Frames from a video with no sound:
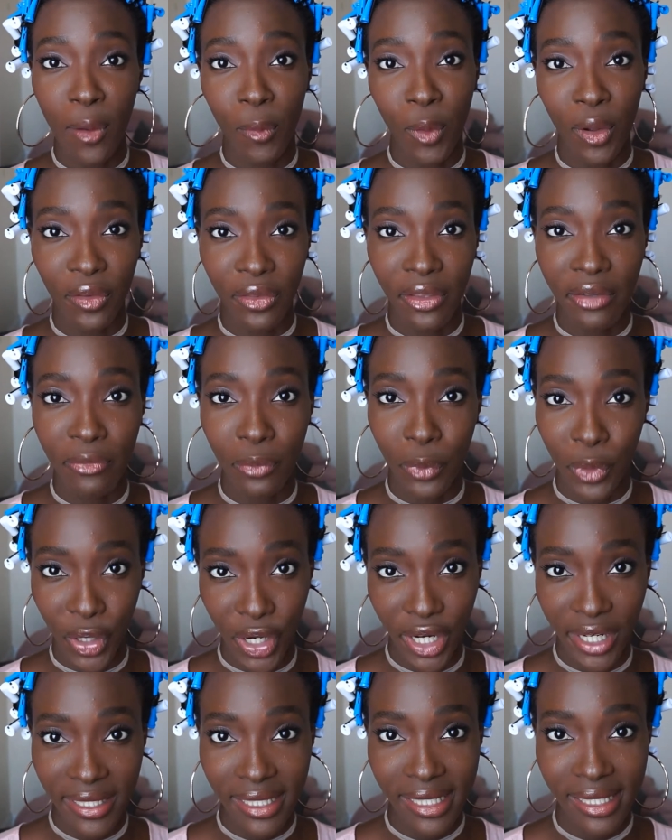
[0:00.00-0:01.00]
took it a step
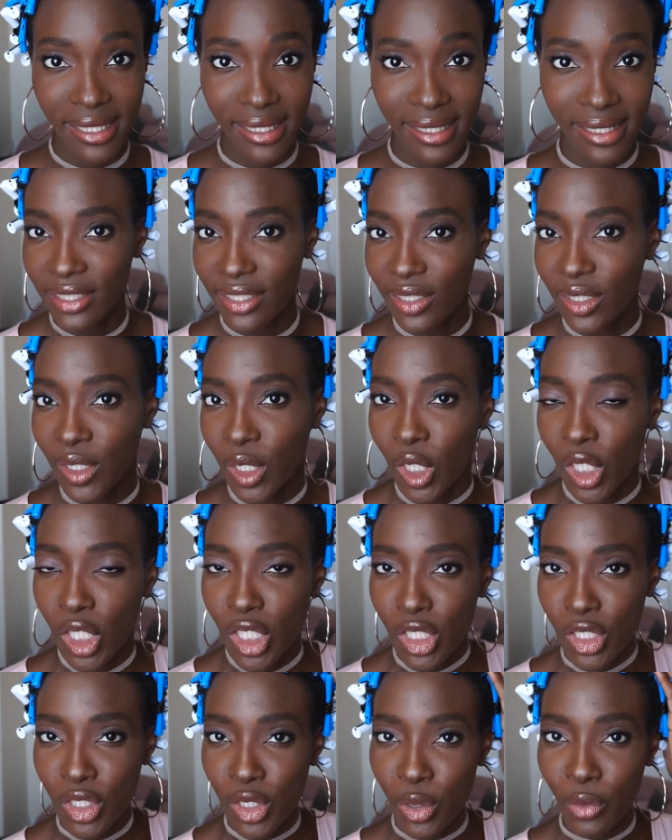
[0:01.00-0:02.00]
further and
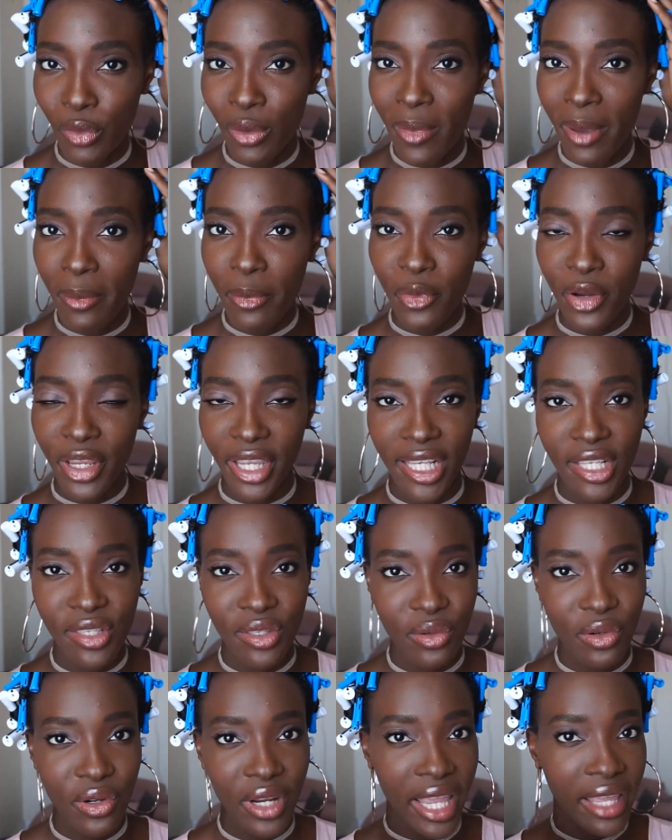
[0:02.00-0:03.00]
experimented on one
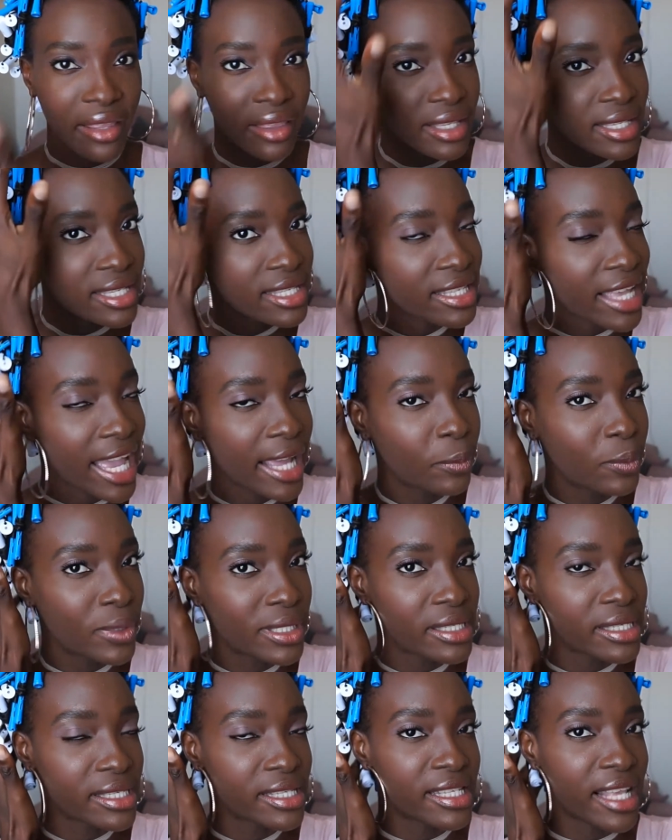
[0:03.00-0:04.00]
side with the curling
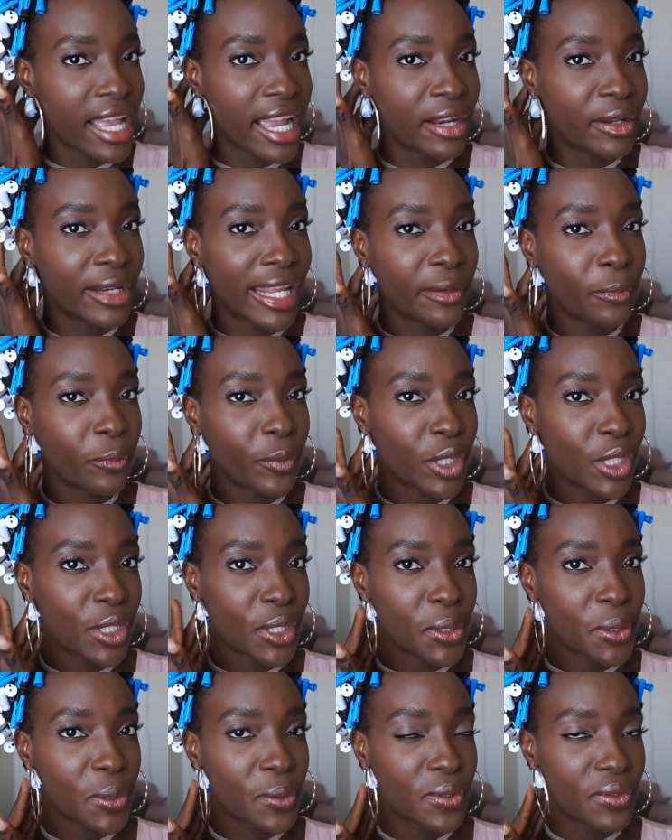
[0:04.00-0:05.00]
cream and the
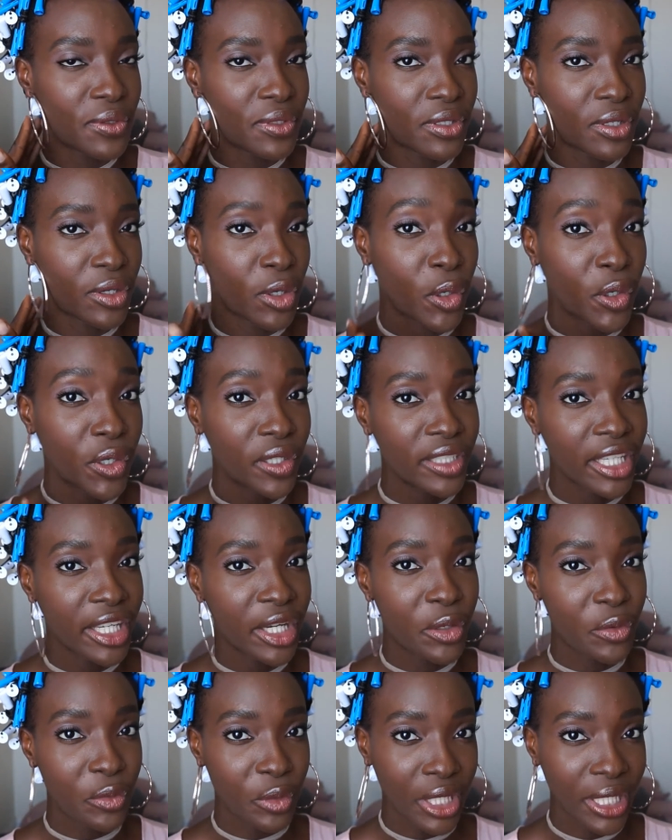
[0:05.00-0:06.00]
other side with a
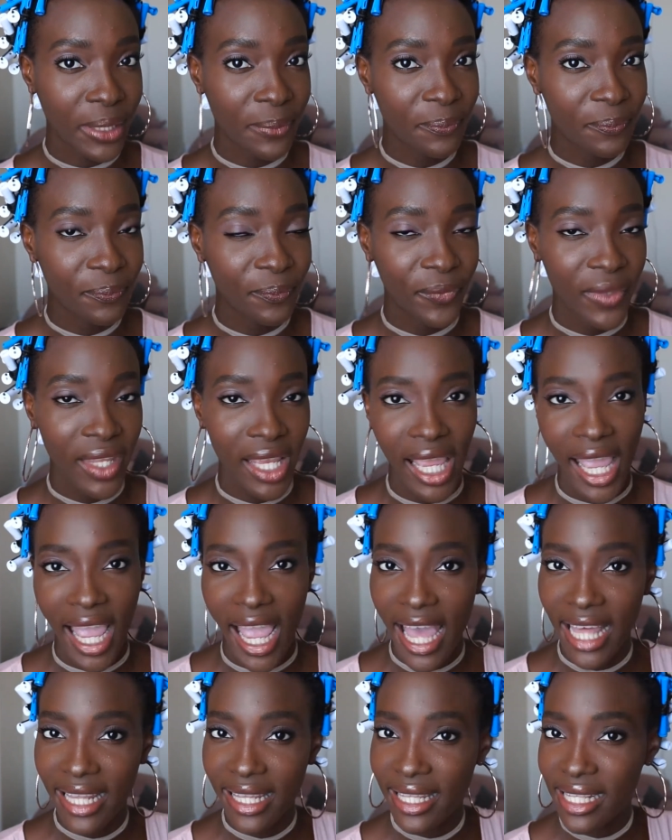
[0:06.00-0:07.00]
styling mousse,
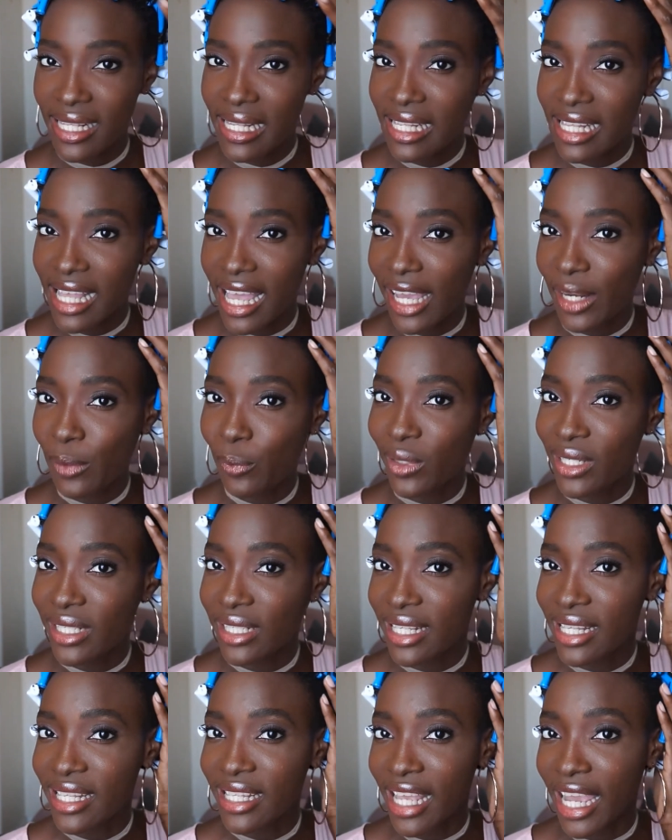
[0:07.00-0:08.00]
just
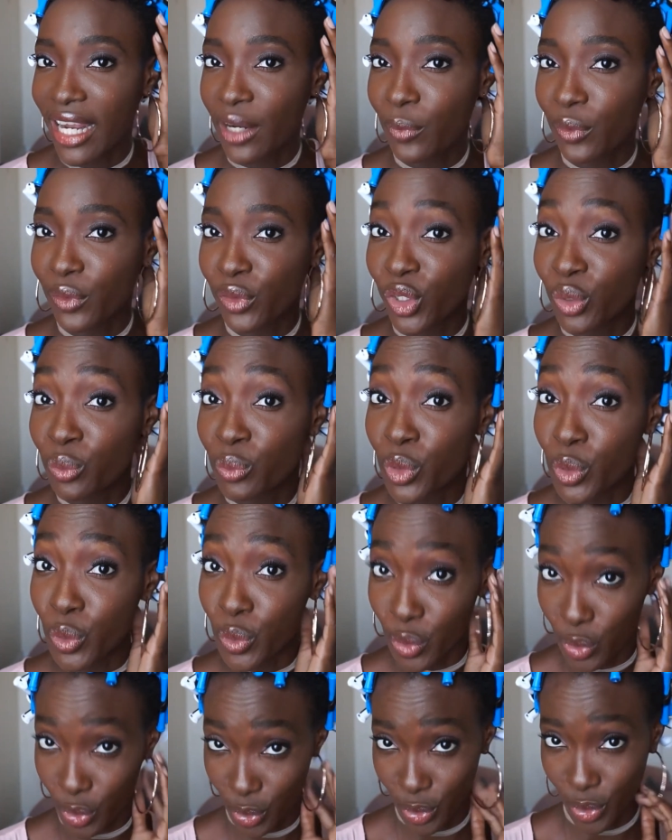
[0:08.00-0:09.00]
to see for myself
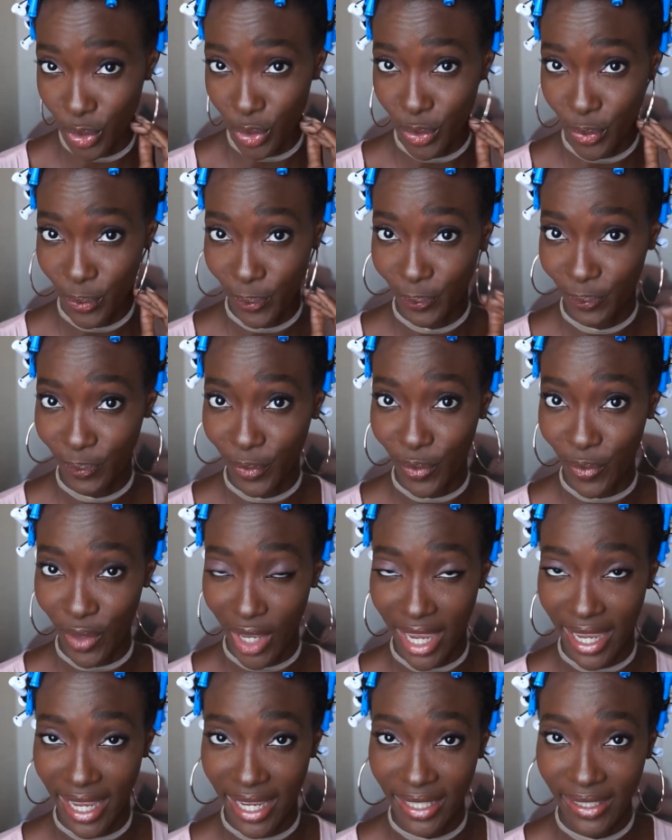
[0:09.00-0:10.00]
how it would
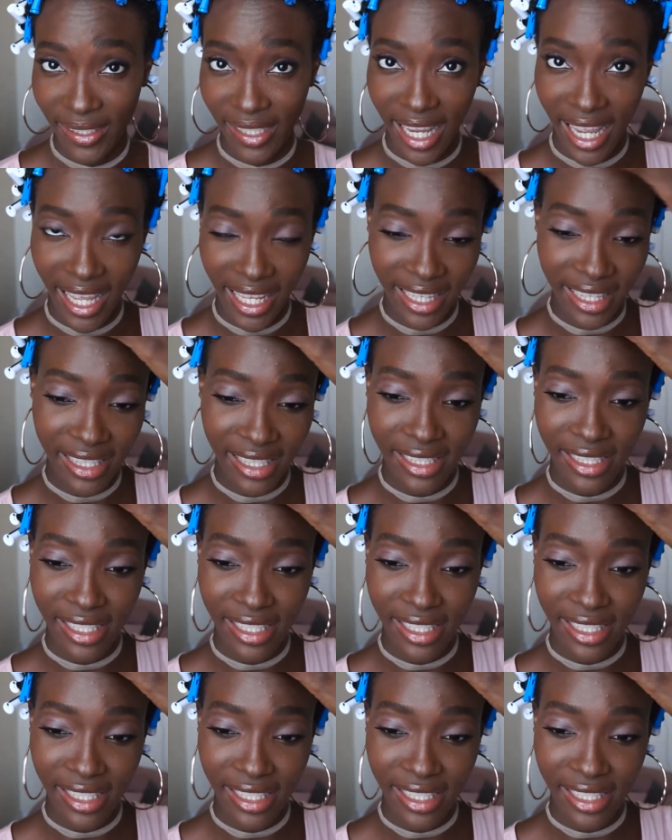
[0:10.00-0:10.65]
work out.